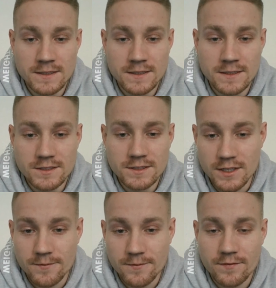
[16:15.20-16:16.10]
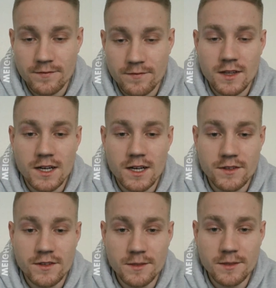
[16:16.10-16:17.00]
So yeah, after
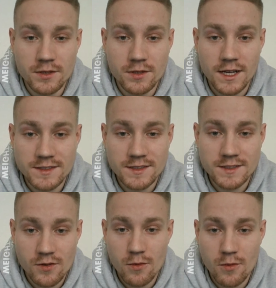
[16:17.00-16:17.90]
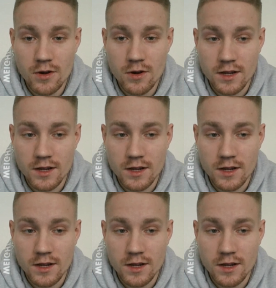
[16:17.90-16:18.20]
the pull accessory work,